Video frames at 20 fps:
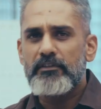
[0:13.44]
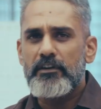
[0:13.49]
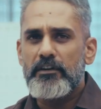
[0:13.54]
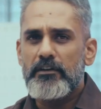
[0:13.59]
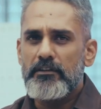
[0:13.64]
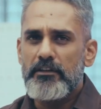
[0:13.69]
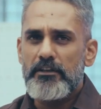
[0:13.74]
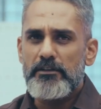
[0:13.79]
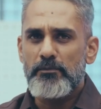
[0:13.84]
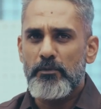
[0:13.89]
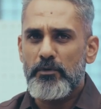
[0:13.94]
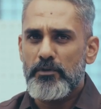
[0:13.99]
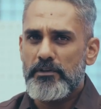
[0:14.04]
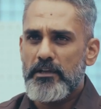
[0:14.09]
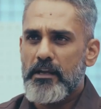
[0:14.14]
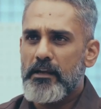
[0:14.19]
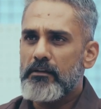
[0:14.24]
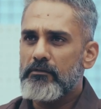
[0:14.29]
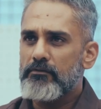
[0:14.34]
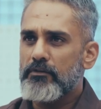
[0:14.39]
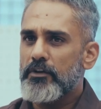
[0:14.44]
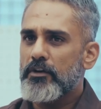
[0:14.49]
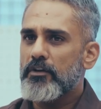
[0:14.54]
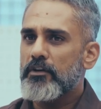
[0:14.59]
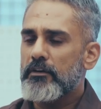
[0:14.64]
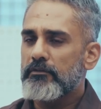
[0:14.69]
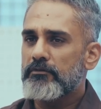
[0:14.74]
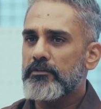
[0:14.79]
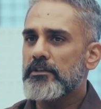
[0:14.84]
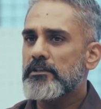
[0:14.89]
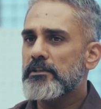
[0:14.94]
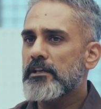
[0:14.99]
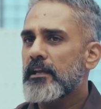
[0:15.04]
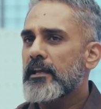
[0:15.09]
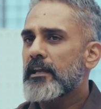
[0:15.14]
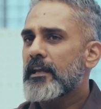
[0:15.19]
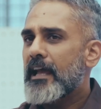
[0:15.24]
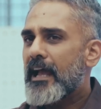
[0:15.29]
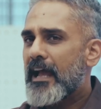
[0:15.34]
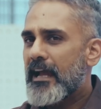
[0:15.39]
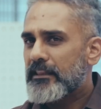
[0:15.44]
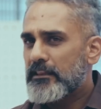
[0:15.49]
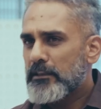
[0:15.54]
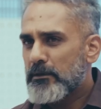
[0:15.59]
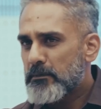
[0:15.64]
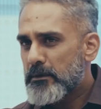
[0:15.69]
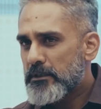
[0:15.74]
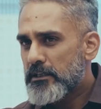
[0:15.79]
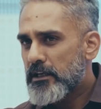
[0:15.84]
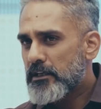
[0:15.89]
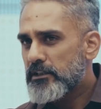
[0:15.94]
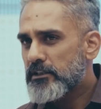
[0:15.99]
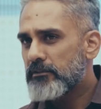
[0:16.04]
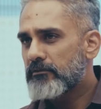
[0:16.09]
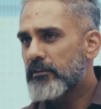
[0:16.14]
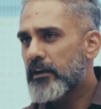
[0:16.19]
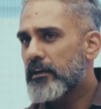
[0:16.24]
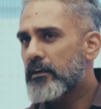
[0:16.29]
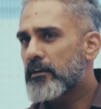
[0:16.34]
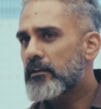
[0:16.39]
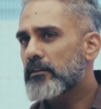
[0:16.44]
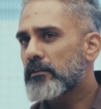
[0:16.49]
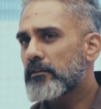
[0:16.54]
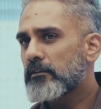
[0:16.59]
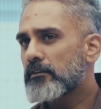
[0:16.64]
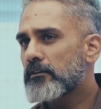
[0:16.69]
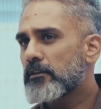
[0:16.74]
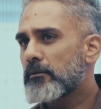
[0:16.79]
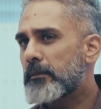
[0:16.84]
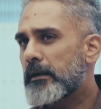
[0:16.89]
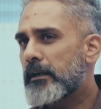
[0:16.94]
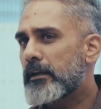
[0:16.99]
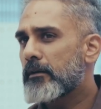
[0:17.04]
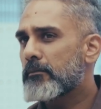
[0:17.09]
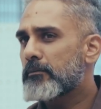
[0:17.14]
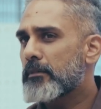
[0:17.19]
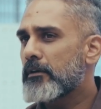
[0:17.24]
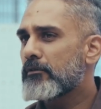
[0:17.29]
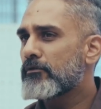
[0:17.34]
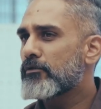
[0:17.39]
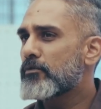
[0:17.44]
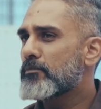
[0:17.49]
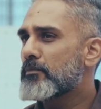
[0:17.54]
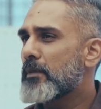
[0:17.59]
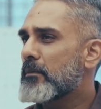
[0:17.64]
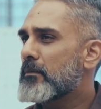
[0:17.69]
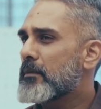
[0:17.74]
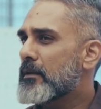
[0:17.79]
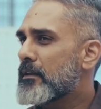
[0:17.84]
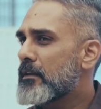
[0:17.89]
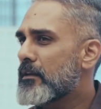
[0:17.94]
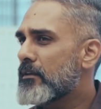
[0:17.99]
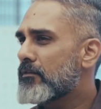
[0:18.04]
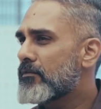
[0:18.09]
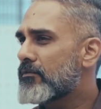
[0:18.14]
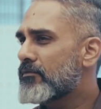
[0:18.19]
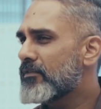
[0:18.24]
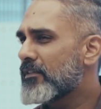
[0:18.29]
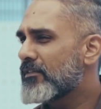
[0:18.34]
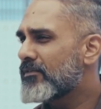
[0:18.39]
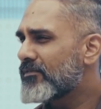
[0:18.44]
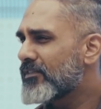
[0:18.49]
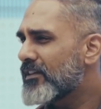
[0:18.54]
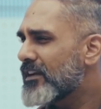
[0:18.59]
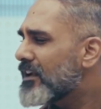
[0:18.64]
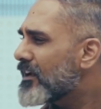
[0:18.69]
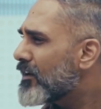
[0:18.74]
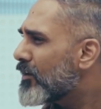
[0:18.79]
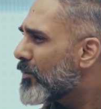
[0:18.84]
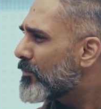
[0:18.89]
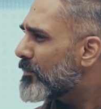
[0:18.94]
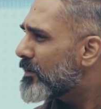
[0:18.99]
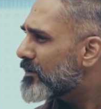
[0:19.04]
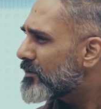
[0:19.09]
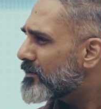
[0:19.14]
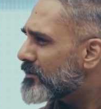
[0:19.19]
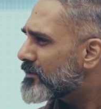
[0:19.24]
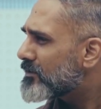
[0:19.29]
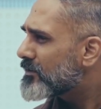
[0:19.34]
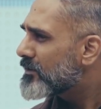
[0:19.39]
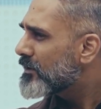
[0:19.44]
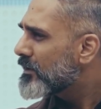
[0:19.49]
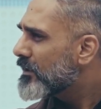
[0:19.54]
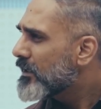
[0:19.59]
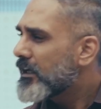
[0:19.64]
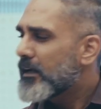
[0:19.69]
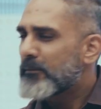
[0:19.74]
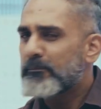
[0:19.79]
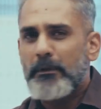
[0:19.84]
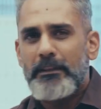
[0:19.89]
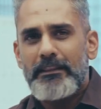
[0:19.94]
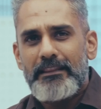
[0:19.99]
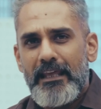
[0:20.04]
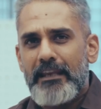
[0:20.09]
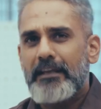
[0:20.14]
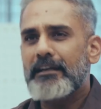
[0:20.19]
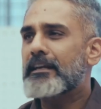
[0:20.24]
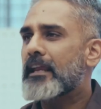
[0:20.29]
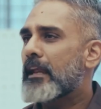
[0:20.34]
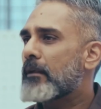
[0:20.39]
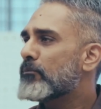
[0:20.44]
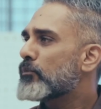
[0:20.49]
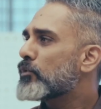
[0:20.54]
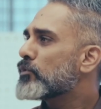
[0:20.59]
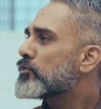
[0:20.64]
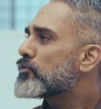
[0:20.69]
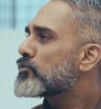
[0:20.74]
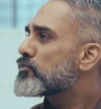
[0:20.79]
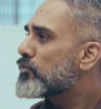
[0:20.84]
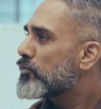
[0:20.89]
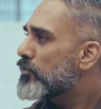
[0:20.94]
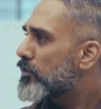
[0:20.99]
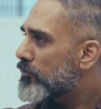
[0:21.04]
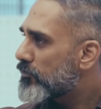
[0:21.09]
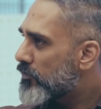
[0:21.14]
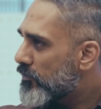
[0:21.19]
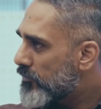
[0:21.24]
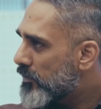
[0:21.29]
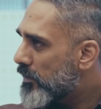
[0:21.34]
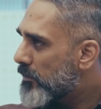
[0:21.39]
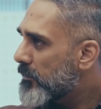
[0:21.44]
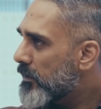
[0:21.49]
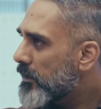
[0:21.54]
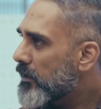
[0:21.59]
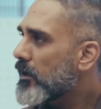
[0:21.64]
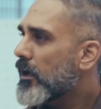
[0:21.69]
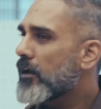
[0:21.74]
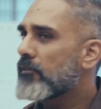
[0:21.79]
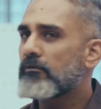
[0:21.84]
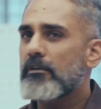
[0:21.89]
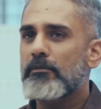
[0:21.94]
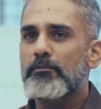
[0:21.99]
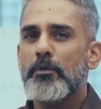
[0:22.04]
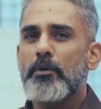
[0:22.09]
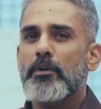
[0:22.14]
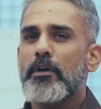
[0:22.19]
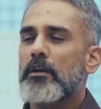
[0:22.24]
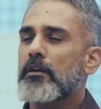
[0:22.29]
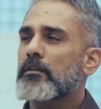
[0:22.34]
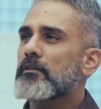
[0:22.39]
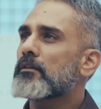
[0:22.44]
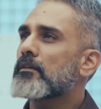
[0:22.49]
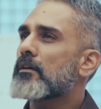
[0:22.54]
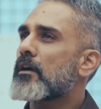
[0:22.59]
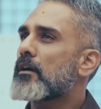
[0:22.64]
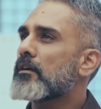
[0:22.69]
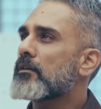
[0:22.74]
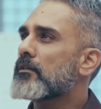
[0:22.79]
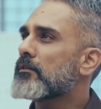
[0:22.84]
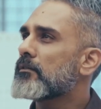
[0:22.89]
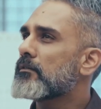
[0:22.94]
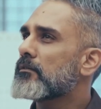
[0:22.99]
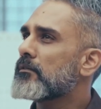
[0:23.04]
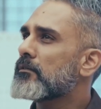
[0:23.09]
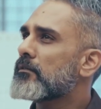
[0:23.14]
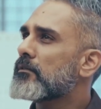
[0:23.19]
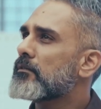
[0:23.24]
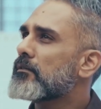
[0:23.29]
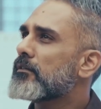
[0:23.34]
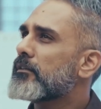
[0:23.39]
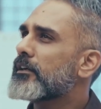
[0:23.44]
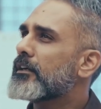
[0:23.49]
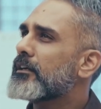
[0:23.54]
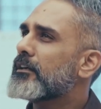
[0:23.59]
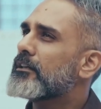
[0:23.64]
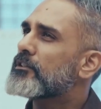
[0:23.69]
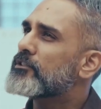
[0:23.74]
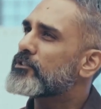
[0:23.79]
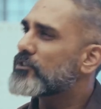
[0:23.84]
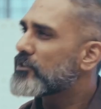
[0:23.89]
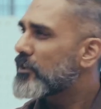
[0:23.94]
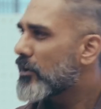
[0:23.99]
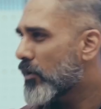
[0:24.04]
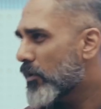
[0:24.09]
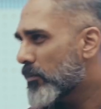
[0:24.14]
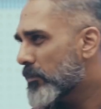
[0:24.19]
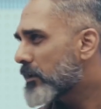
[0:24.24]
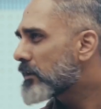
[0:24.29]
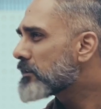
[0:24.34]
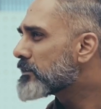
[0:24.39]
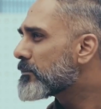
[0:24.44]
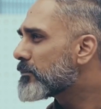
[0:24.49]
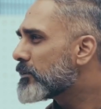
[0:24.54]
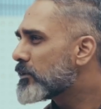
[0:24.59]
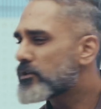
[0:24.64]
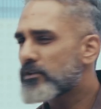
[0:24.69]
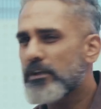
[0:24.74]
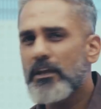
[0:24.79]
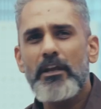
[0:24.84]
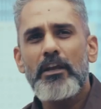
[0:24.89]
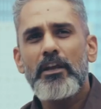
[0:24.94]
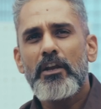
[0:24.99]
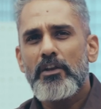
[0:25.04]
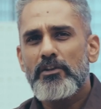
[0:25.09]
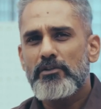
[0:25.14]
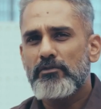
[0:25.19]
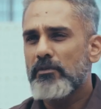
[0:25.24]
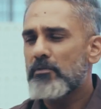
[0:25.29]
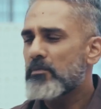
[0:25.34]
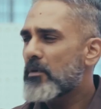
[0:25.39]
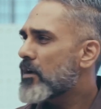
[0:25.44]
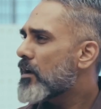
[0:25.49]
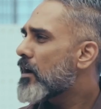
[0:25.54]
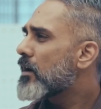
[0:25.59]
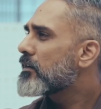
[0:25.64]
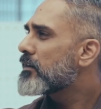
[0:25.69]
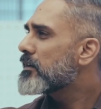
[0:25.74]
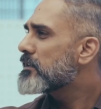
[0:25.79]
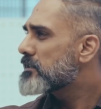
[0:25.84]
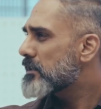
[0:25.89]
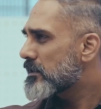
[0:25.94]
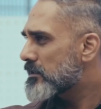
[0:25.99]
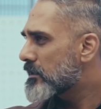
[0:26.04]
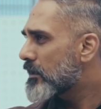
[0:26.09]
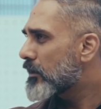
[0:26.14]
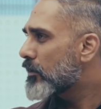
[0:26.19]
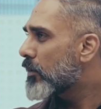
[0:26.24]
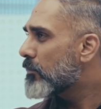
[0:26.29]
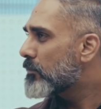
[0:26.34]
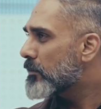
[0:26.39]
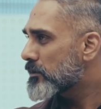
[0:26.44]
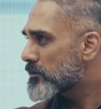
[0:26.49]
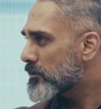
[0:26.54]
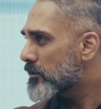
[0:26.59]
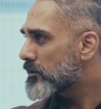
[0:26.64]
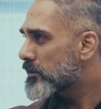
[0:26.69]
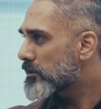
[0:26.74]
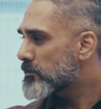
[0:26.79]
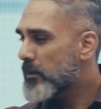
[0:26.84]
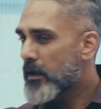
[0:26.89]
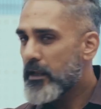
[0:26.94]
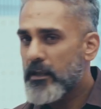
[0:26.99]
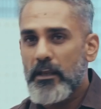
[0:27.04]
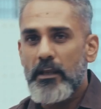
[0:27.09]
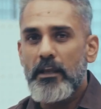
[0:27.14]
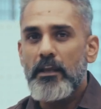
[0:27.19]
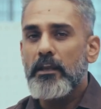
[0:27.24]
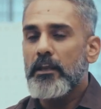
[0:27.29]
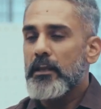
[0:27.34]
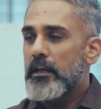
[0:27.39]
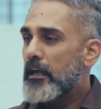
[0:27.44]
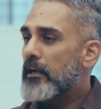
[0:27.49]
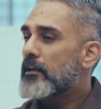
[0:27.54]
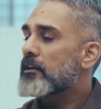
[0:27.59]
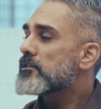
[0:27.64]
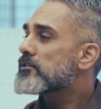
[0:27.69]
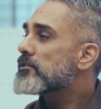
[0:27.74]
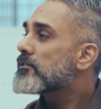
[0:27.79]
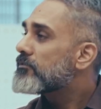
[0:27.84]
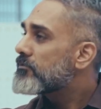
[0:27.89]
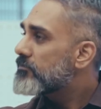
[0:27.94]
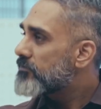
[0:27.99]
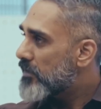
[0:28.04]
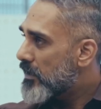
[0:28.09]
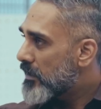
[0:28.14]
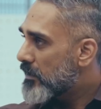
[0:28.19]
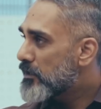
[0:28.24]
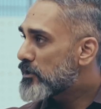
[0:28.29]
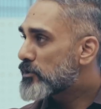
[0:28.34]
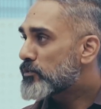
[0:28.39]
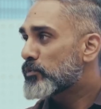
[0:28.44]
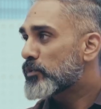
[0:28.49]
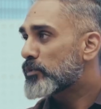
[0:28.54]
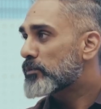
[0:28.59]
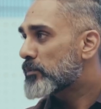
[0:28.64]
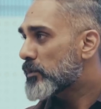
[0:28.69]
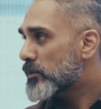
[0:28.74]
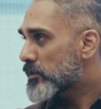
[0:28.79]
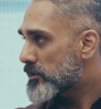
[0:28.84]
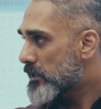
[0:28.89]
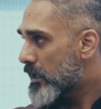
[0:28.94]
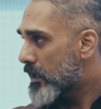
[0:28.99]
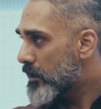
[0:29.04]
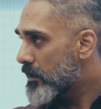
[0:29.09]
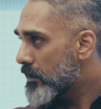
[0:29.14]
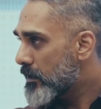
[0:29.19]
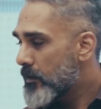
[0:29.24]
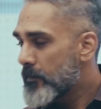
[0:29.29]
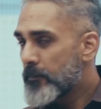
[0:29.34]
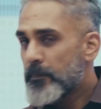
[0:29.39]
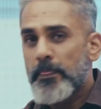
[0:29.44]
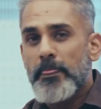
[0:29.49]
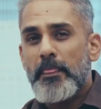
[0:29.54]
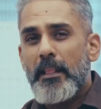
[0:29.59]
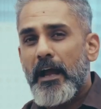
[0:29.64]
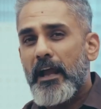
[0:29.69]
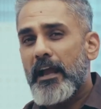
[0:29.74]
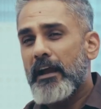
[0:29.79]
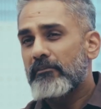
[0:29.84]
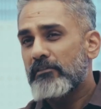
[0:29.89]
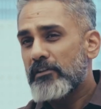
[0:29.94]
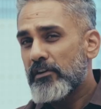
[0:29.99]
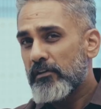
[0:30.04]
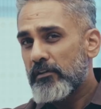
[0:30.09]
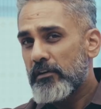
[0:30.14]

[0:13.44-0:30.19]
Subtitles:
ridden this motorcycle, for your reference, at the Bajaj event, the media preview, maybe 50 kilometers. But then it came to the studio for filming, and we put another 100-ish kilometers, I'm going to say. So we put 160 kilometers on this bike. It is a very smooth motorcycle. I haven't